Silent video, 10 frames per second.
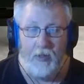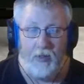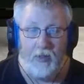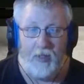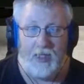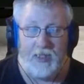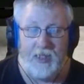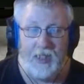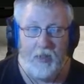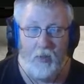That's
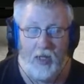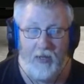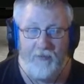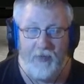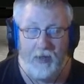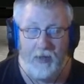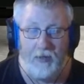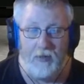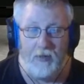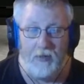certainly what I feel.
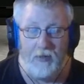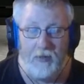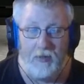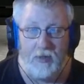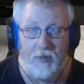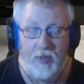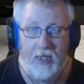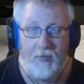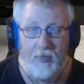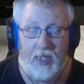So when
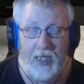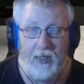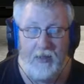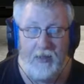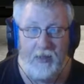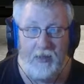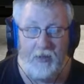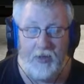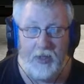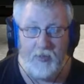I play it or
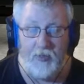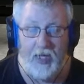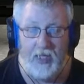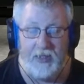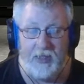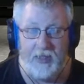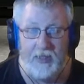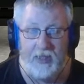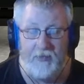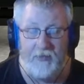just practice it,
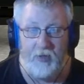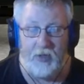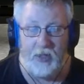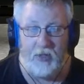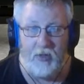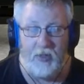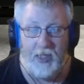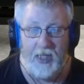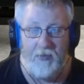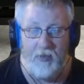I've usually got
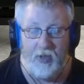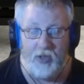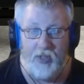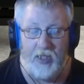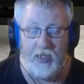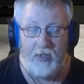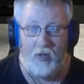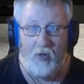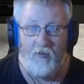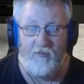the aim restrict
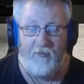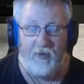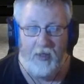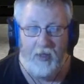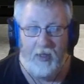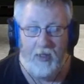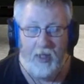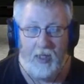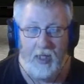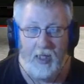off
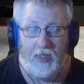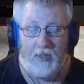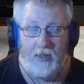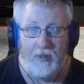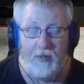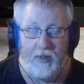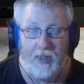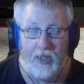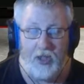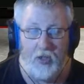and
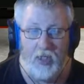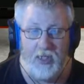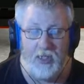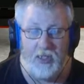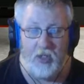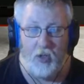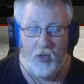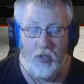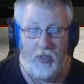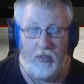the shot assist on.